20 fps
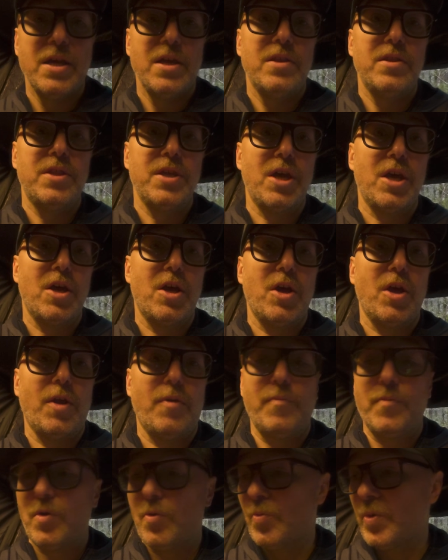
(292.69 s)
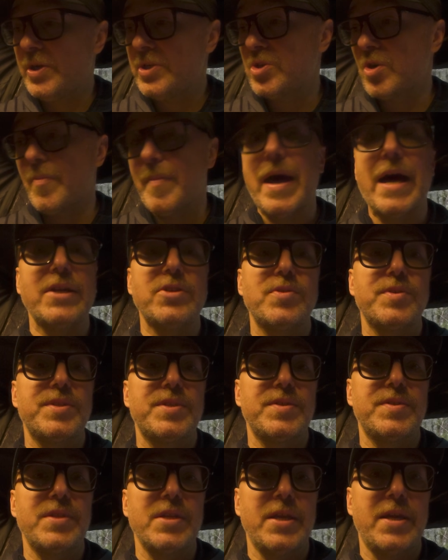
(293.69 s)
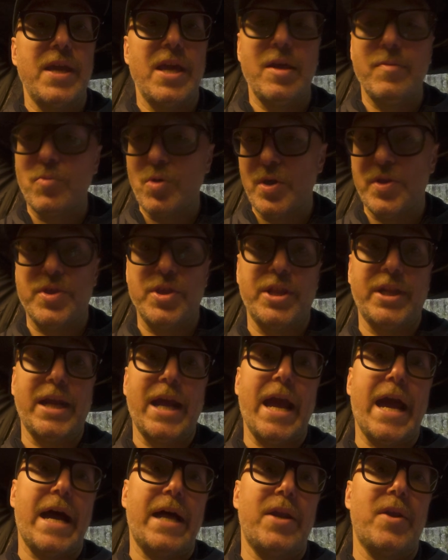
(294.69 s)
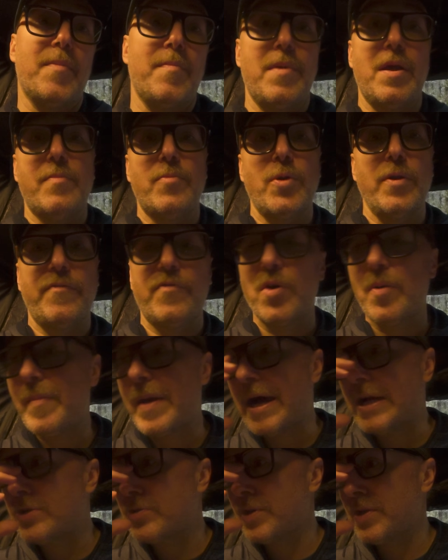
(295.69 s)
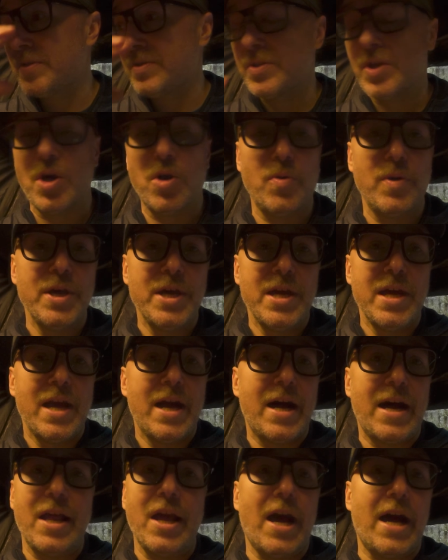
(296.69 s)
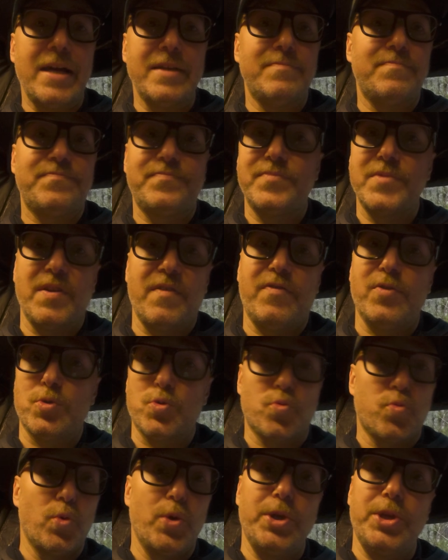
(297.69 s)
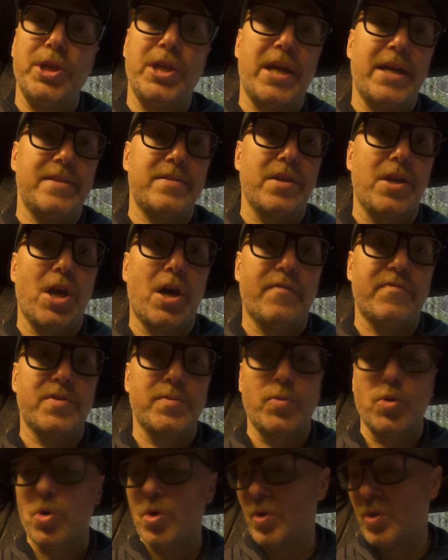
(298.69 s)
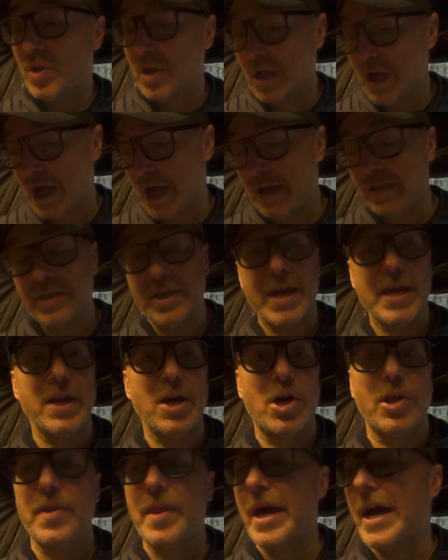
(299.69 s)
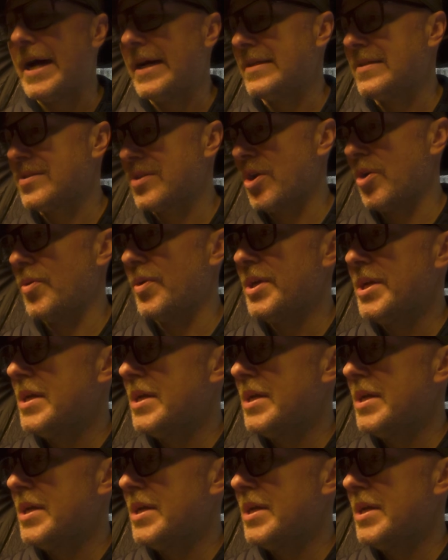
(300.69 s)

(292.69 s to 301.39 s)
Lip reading: the original mattress this thing came with, and then I added a memory foam mattress. So I it feels really nice and comfortable laying on that. So